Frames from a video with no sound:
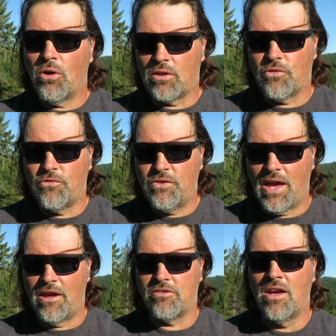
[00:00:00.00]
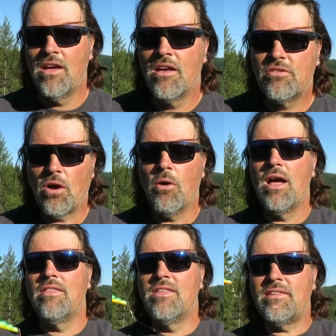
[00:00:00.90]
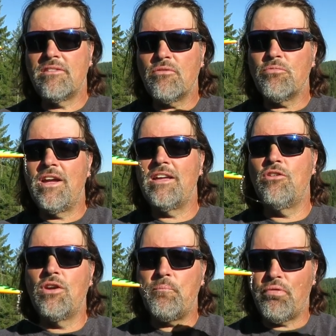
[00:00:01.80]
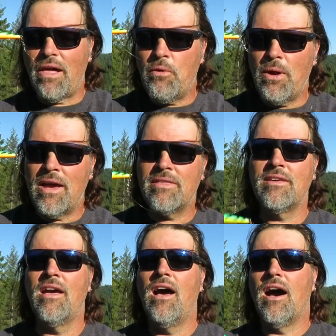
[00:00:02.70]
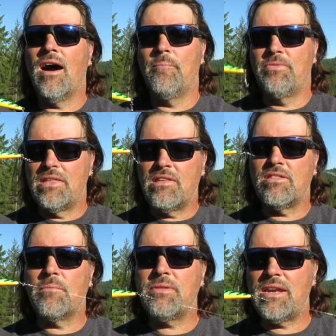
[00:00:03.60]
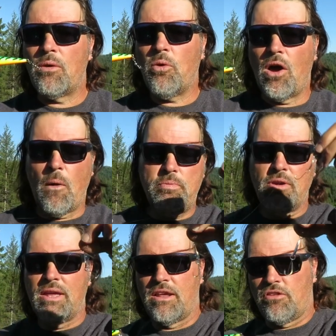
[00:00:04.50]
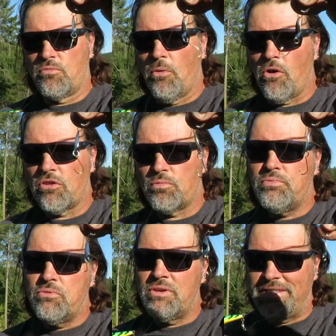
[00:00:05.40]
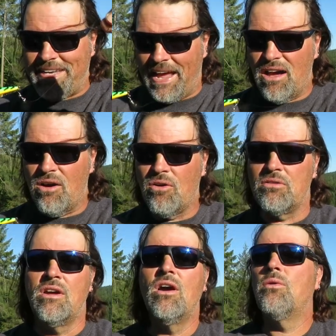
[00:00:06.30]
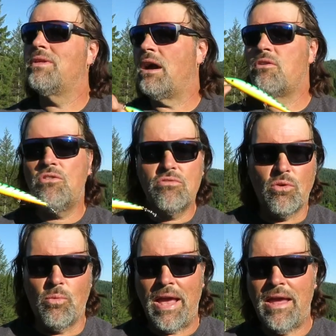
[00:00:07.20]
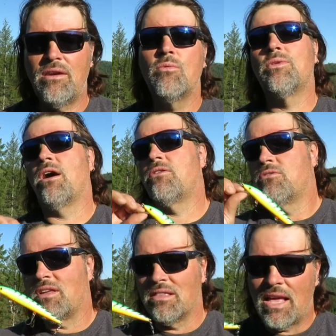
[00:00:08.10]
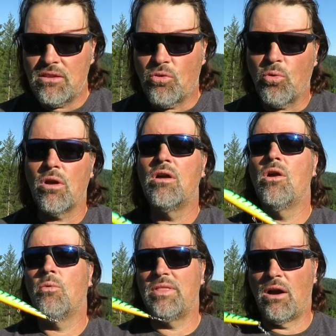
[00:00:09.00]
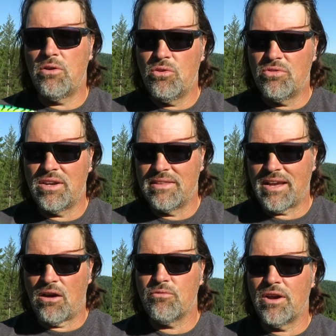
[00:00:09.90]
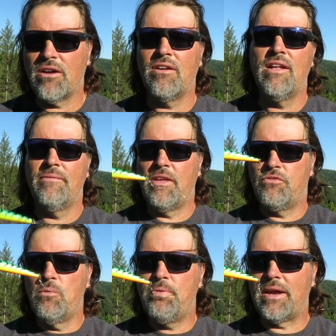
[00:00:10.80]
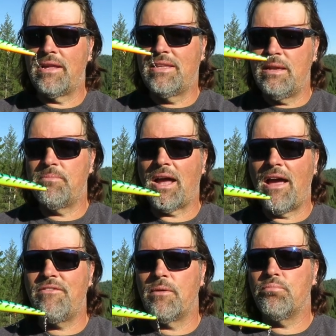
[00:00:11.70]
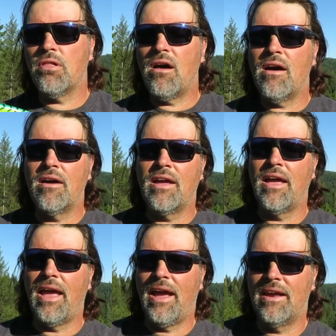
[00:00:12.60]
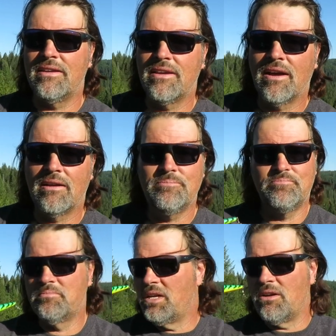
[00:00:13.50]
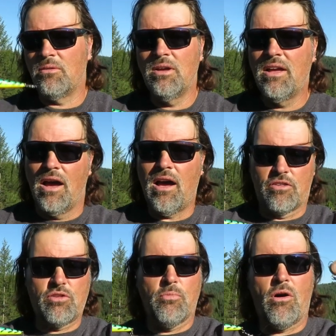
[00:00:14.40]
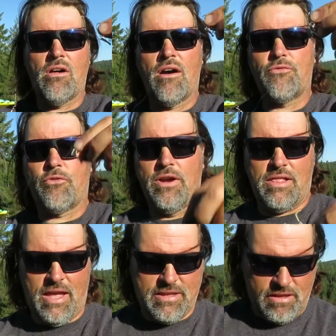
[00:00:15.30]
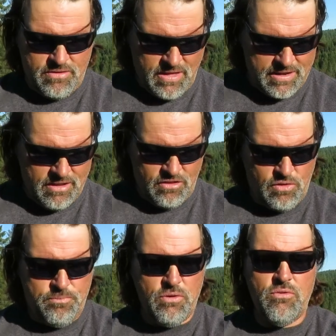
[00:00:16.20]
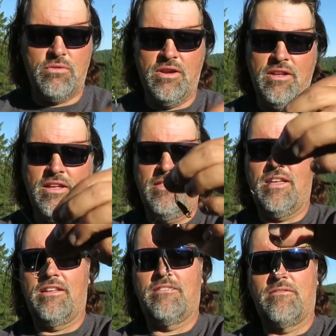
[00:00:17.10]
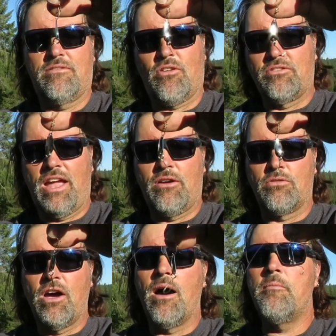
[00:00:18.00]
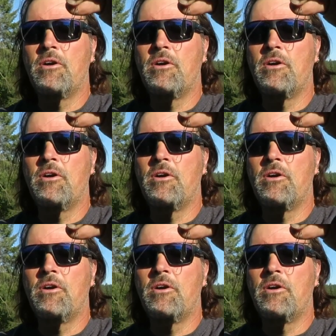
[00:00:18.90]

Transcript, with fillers: hooked fish. So this is a rig you can play with. Um, this is something that will help you get a small spoon down without using weight, without using lead core, without using a downrigger. If you pick a deep diving plug and uh, you know, a small offering like this, like this spoon that it's all tangled up,